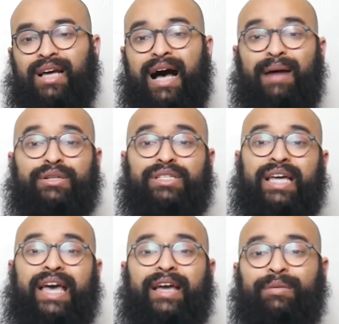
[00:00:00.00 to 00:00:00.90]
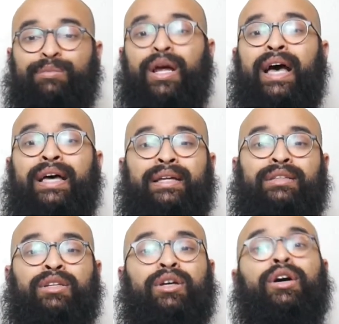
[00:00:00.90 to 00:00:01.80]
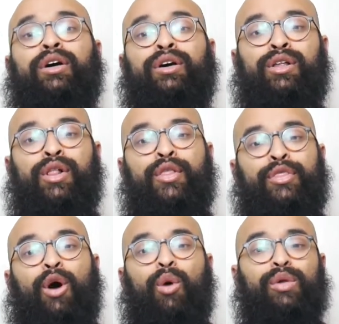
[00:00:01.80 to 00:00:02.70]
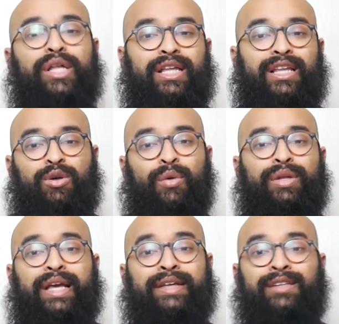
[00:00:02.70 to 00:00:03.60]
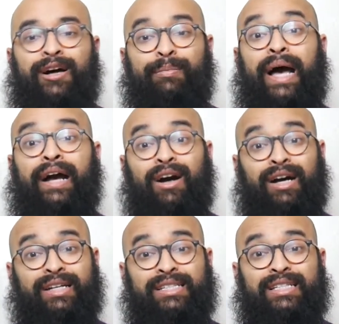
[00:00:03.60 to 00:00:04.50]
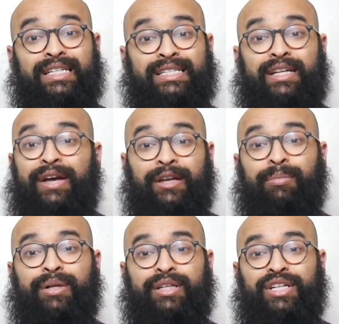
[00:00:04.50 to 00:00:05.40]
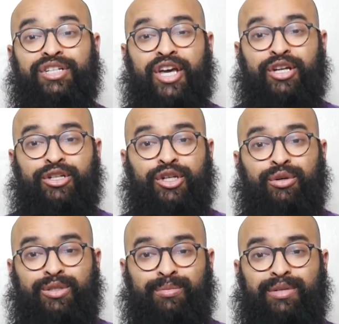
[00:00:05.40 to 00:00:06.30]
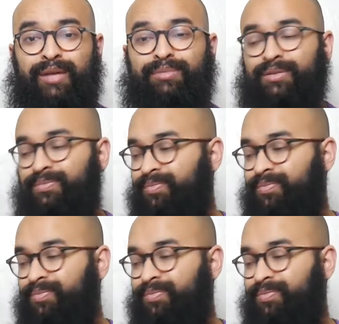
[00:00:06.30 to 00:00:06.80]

I'm just saying, the only thing that's holding Islam back, honestly, is their inability to take a joke sometimes.